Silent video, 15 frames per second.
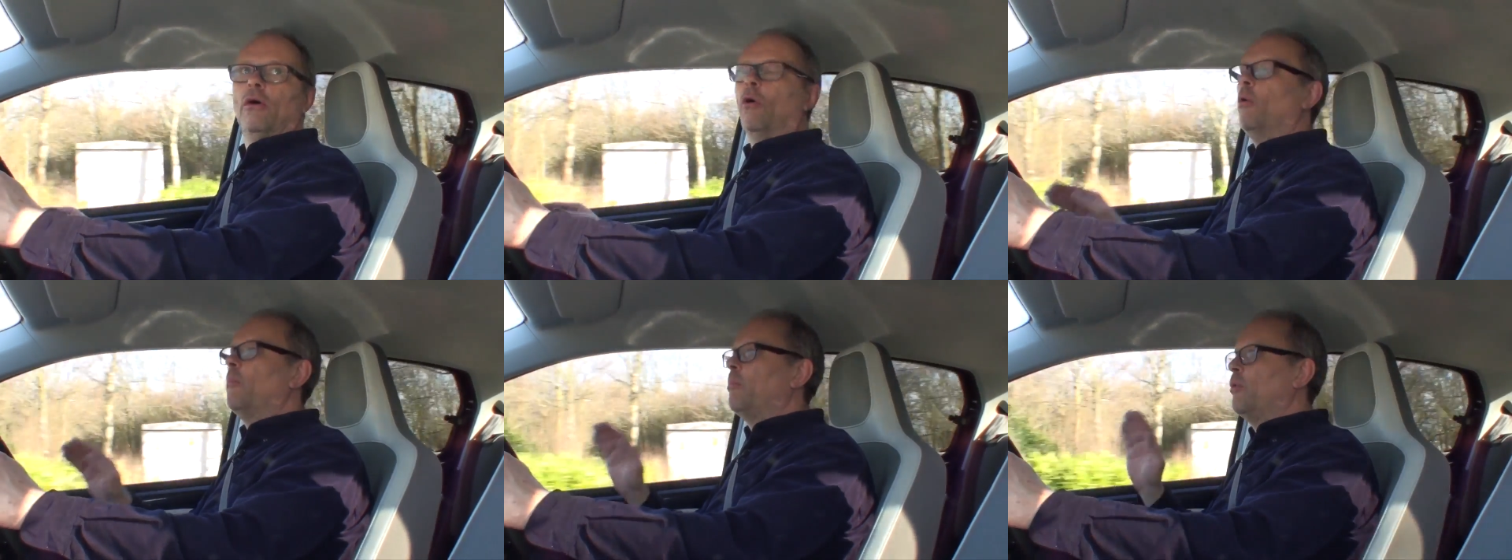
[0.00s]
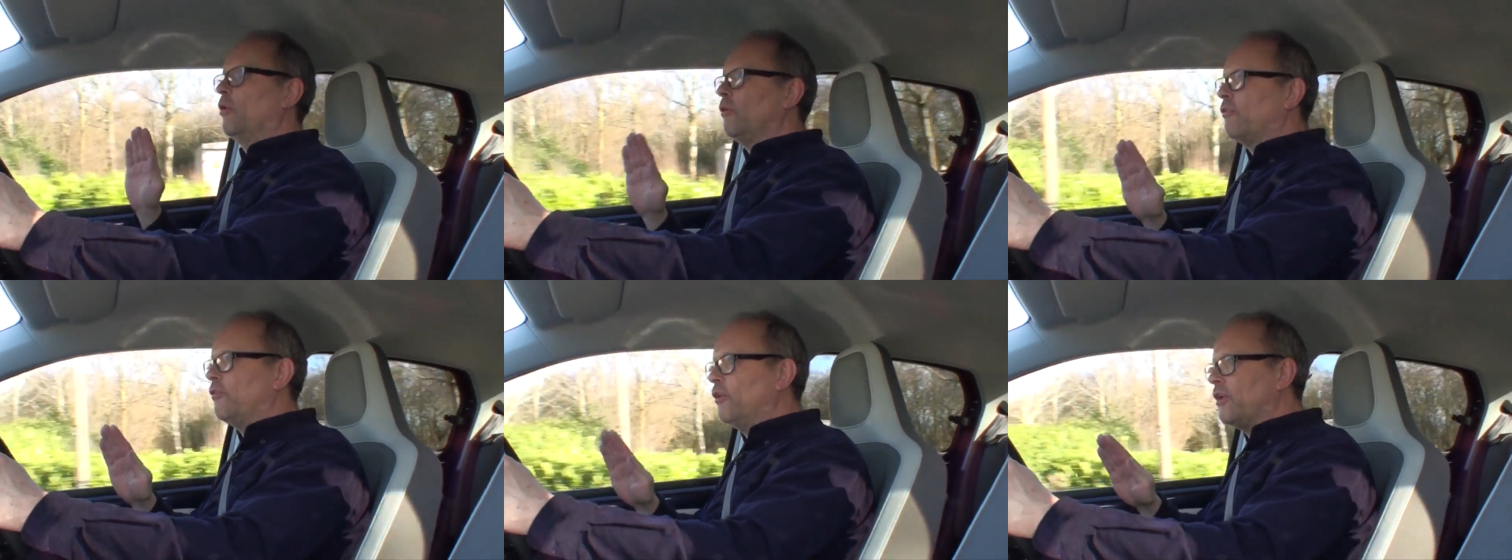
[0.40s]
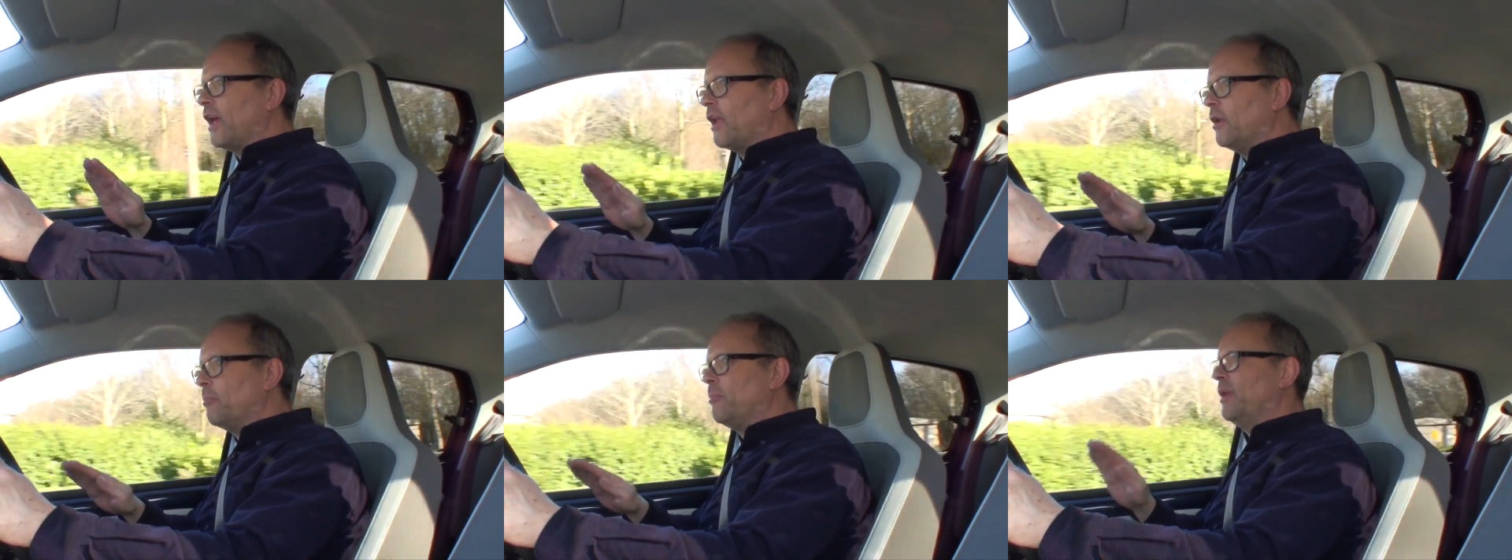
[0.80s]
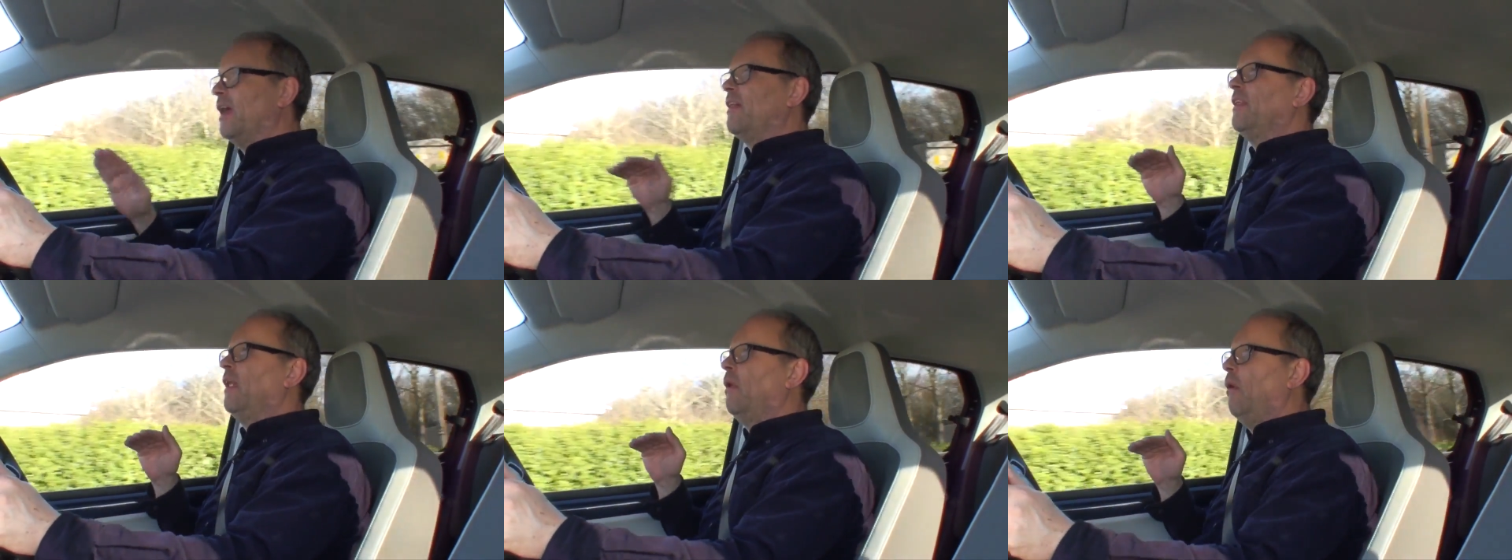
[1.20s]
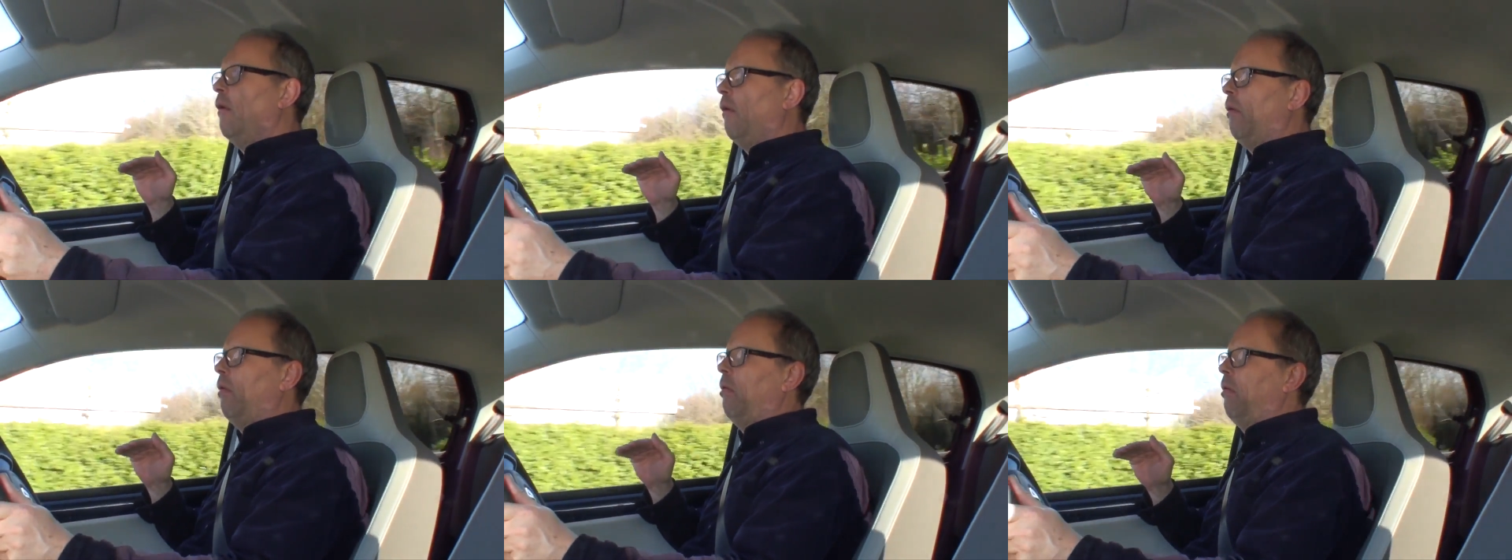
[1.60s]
or put your foot down a bit and then